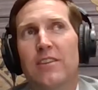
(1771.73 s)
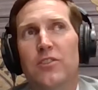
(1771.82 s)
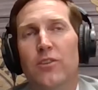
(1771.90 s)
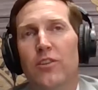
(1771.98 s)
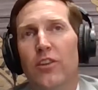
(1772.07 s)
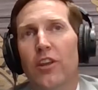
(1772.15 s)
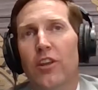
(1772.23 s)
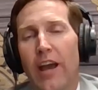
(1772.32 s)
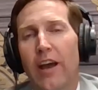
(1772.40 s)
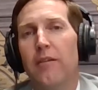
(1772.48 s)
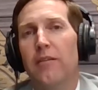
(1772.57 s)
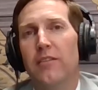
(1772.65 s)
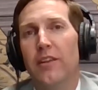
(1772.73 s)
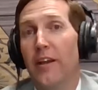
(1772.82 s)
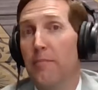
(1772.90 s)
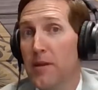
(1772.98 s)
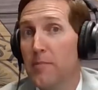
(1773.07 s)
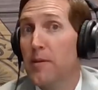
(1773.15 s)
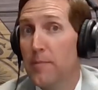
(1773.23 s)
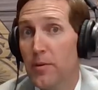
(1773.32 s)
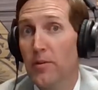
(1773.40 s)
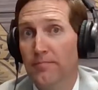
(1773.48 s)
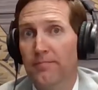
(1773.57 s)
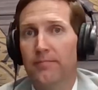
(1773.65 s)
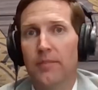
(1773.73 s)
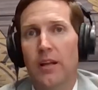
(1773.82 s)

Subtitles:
so you gotta meet people,